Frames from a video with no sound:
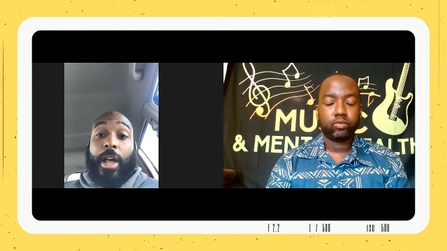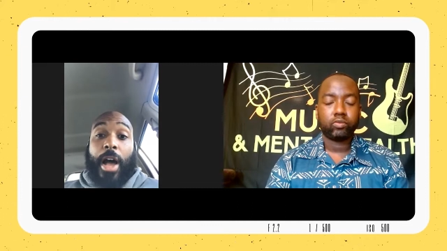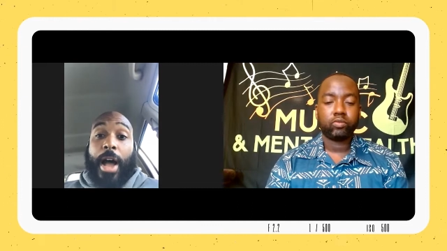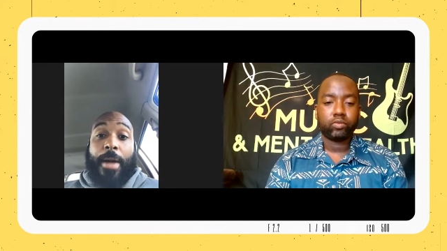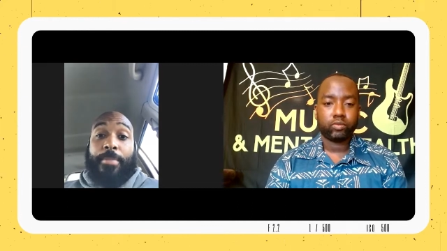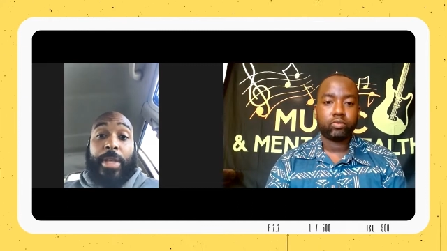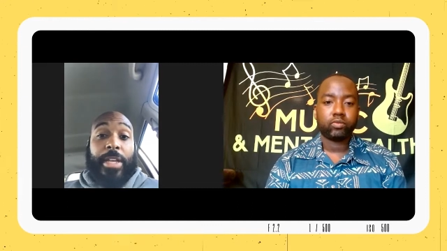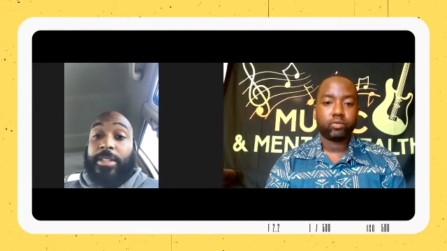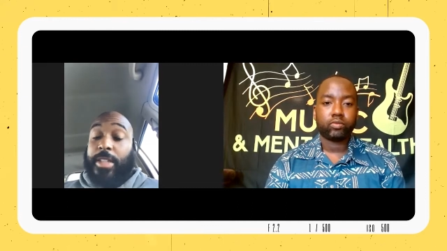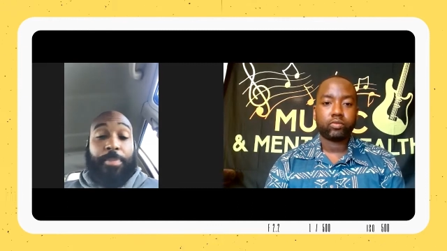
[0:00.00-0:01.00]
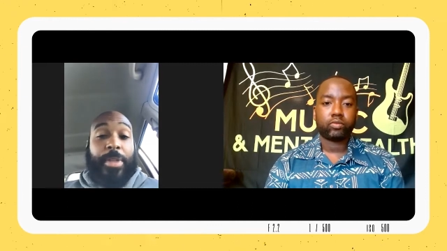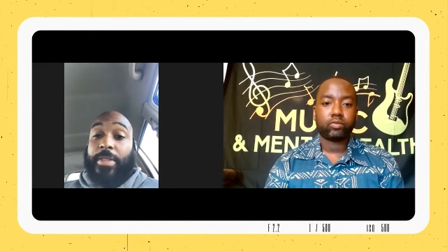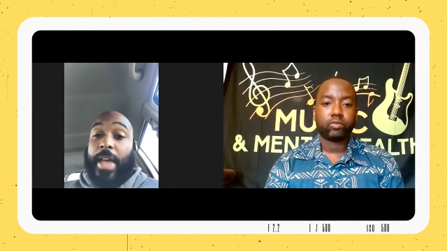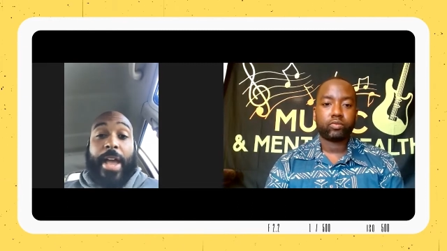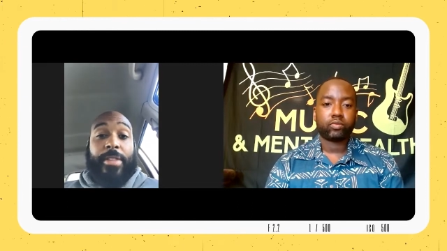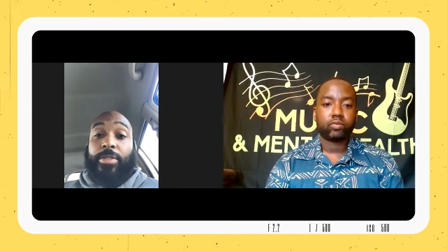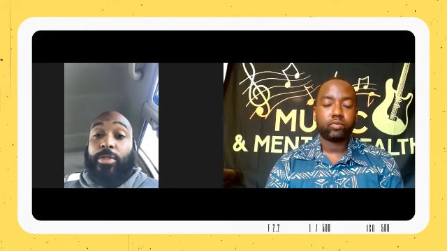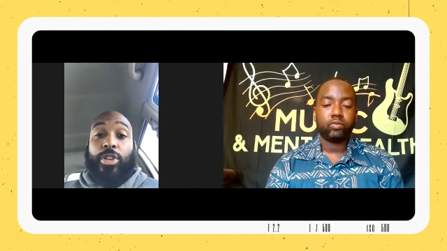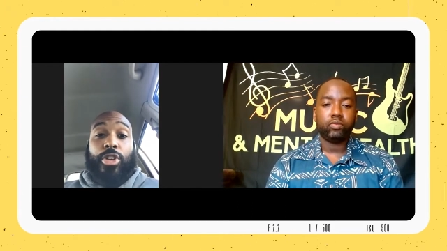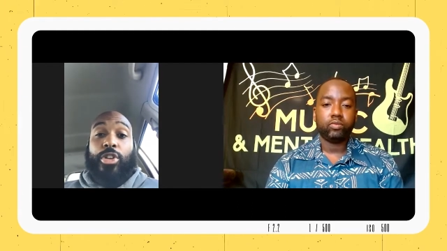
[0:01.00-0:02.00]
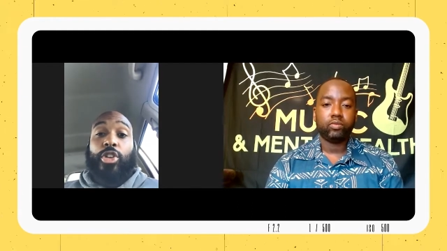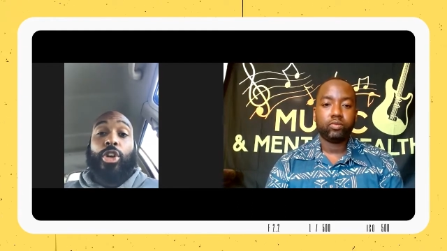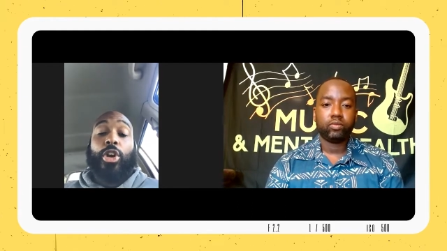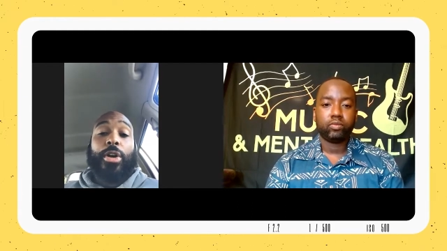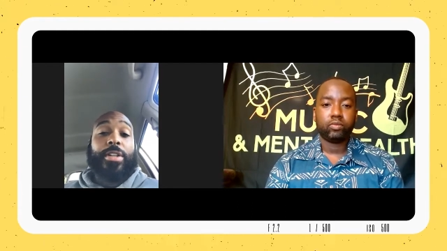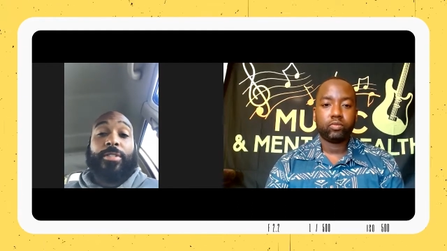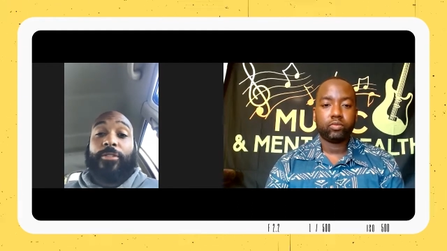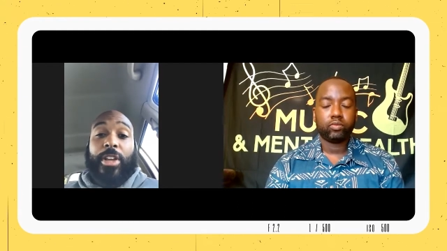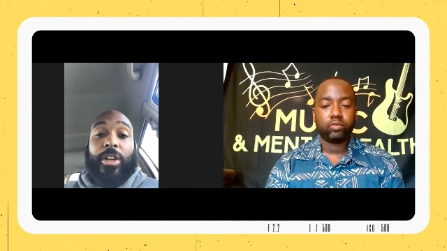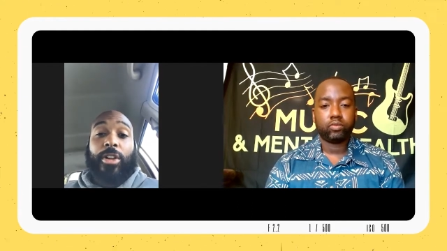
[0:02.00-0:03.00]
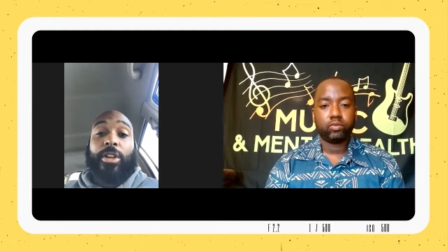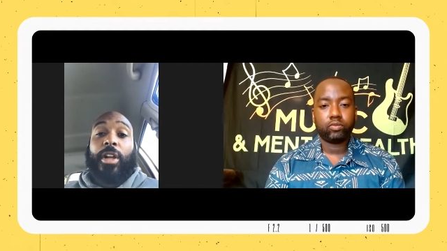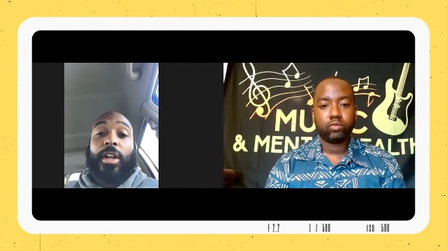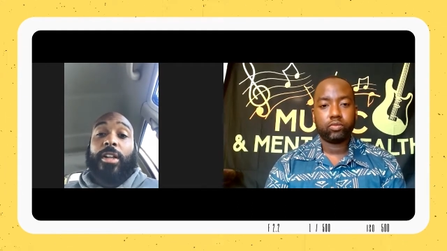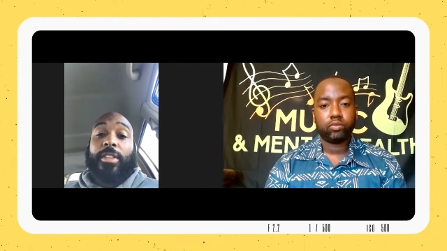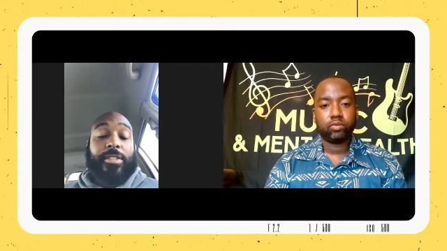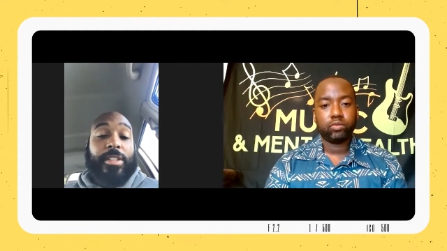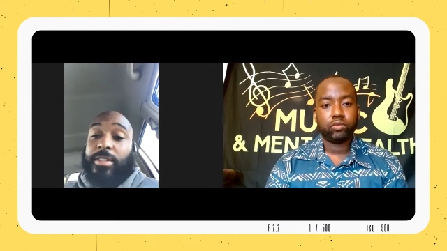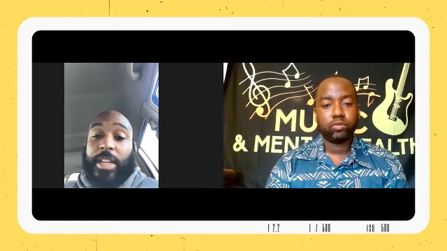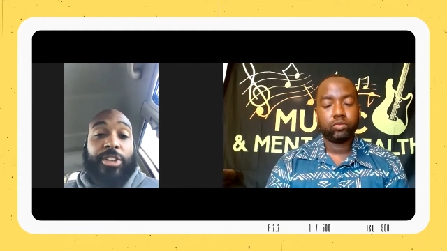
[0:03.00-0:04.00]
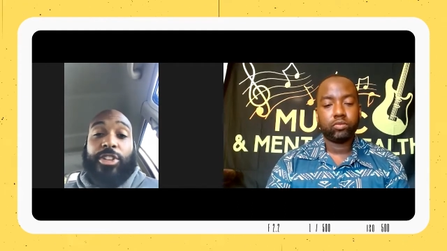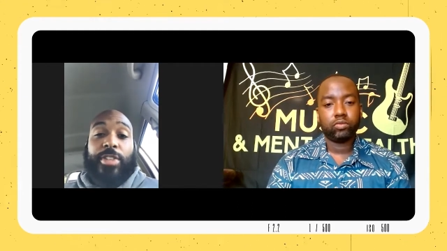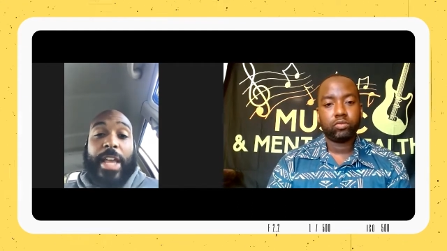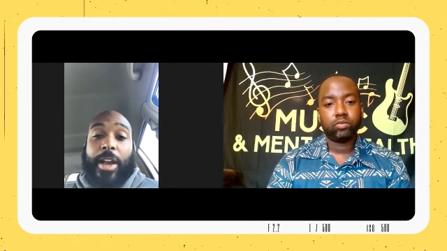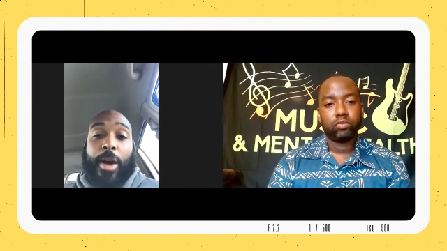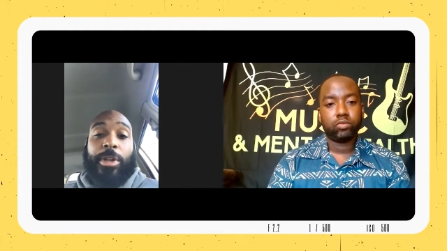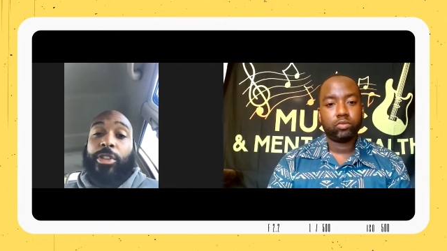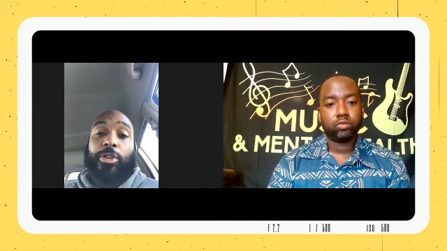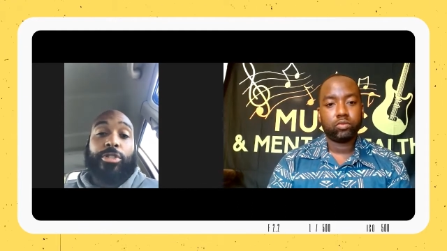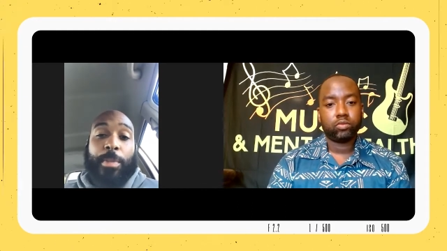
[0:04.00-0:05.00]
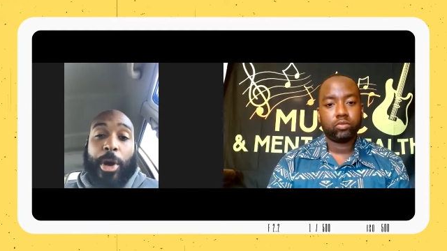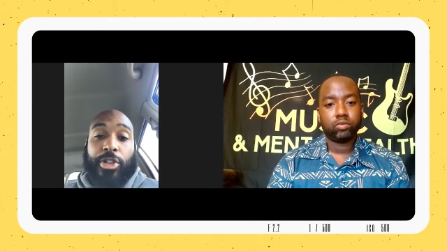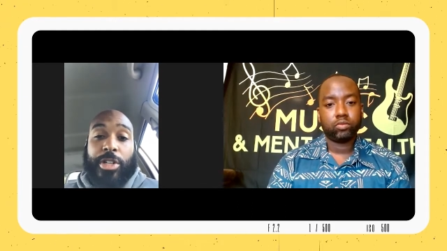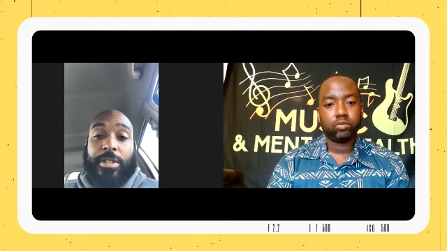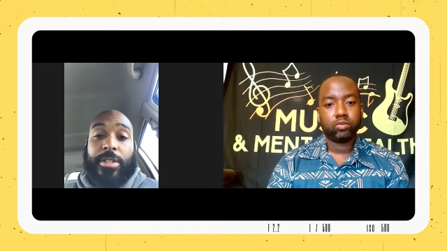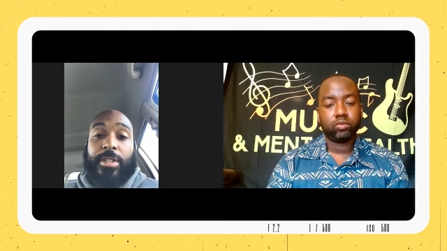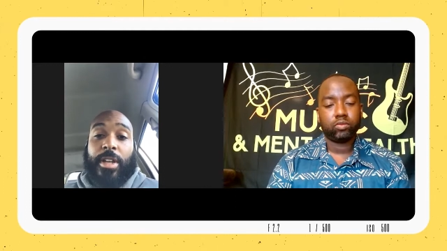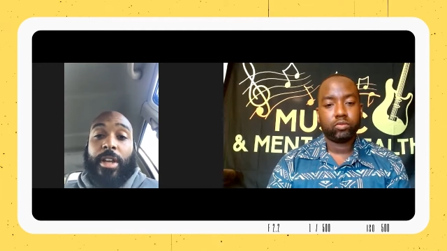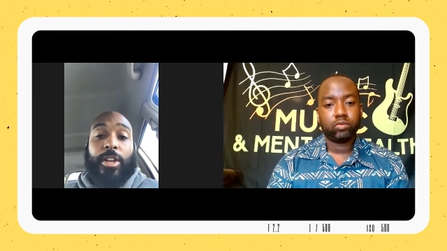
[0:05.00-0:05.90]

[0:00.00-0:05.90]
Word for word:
Speaker 1: Um, it's something that you, you're going to feel the sensations that come with those emotions.